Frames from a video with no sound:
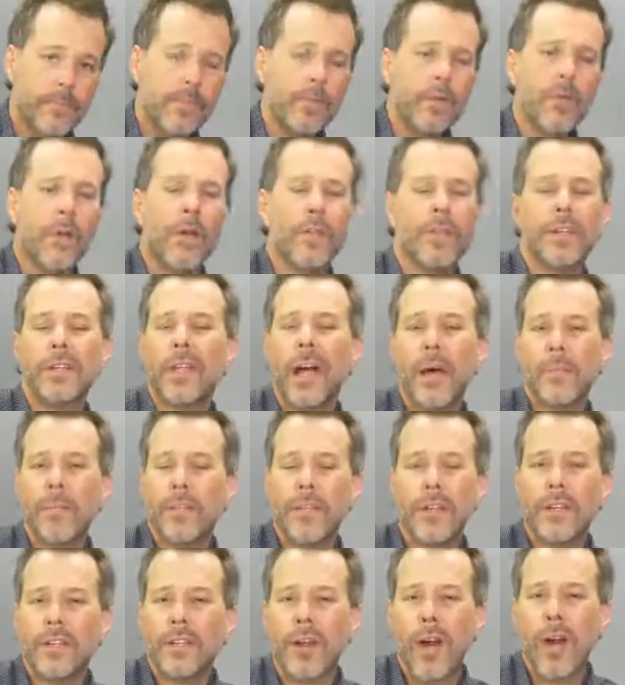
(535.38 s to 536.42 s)
On the top of
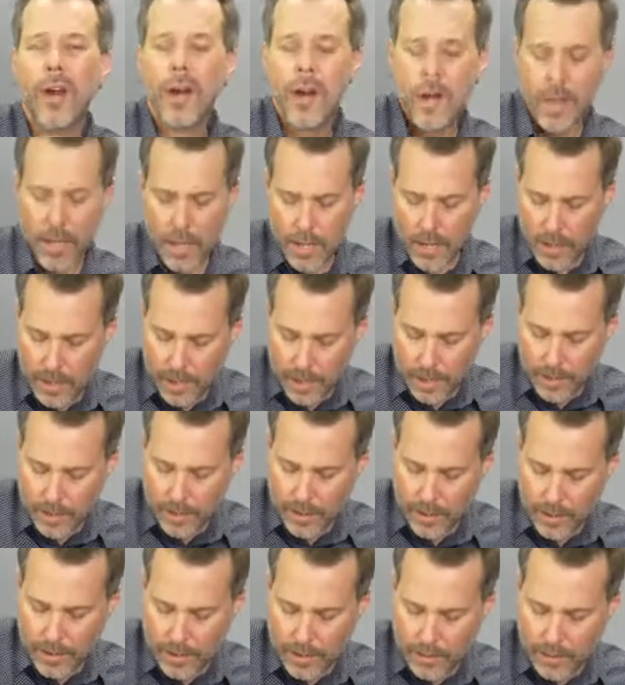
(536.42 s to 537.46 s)
the guitar.
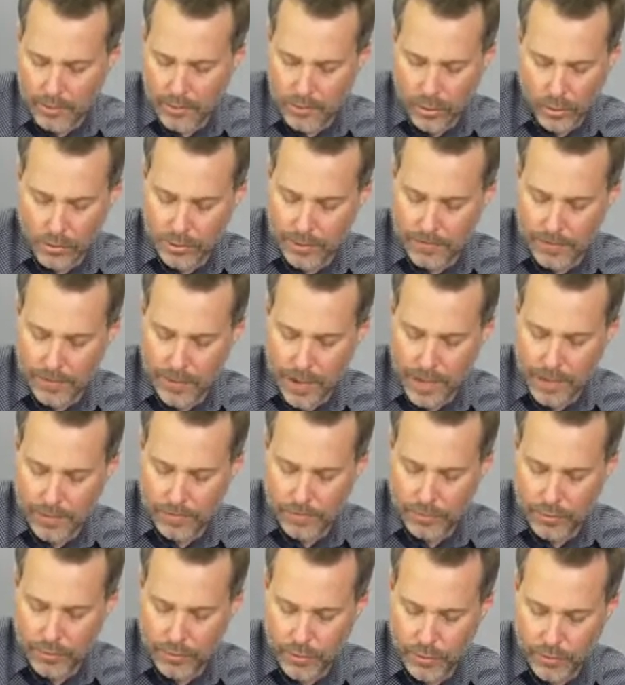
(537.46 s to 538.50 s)
Totally fine
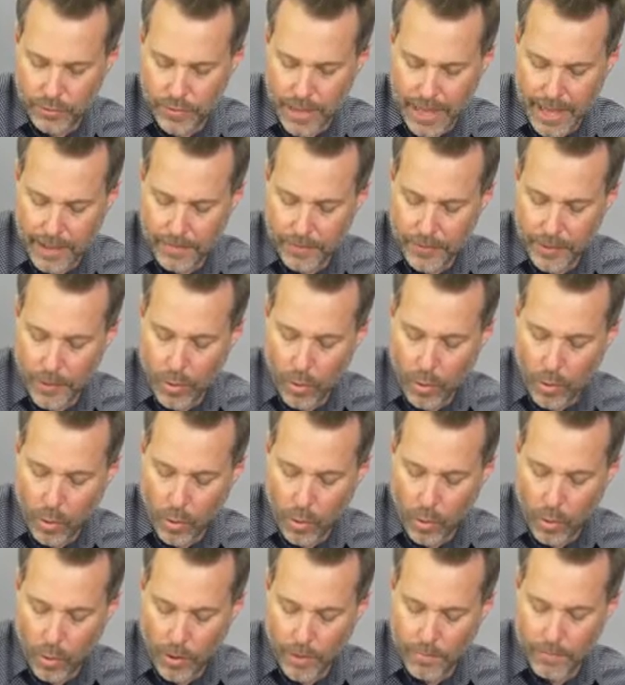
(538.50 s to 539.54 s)
if you do that.
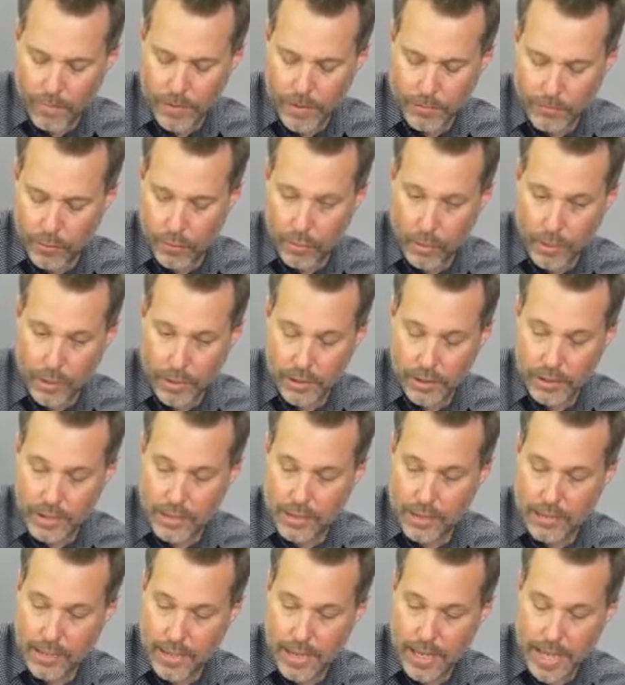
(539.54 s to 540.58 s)
Or if you want to
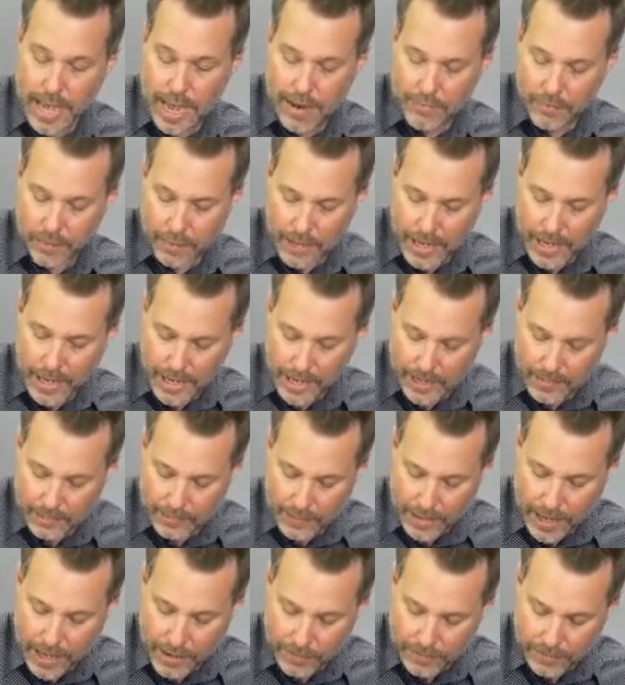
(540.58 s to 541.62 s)
just have your
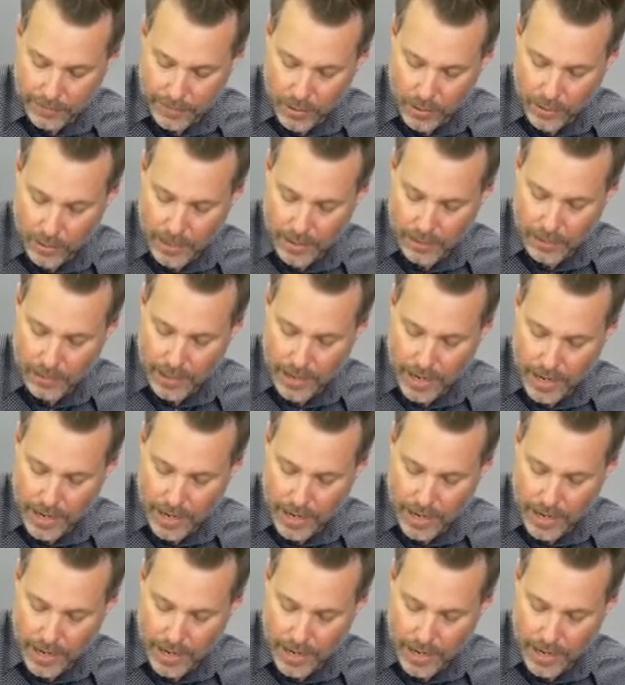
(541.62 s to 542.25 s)
hand kind of floating in the